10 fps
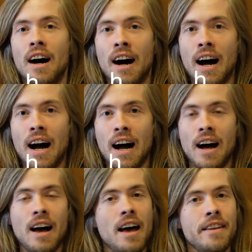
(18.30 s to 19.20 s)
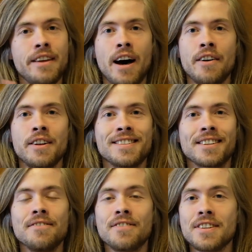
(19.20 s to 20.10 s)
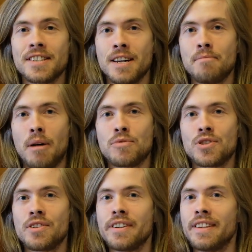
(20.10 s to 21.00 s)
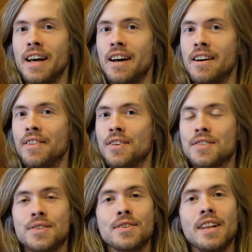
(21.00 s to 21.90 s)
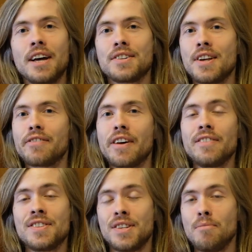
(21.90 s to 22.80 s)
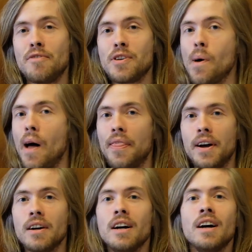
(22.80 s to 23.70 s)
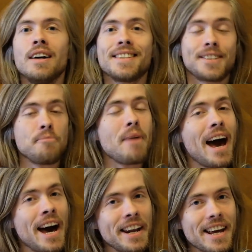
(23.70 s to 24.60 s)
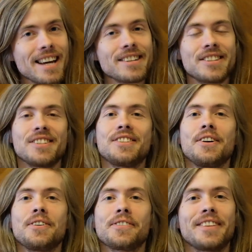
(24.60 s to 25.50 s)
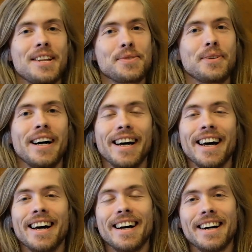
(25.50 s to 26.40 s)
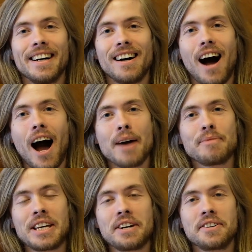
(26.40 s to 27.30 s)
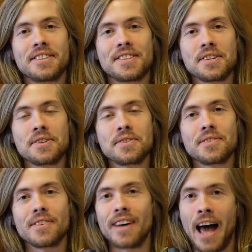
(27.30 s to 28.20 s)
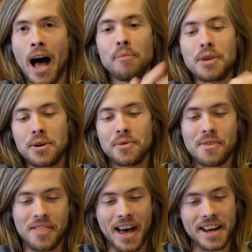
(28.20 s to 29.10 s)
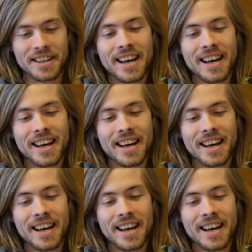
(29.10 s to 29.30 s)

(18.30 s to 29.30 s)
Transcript: H, and how not to confuse them. I'm sure that those two letters have given some of you out there some headaches, so that's why I'm here to help you with that.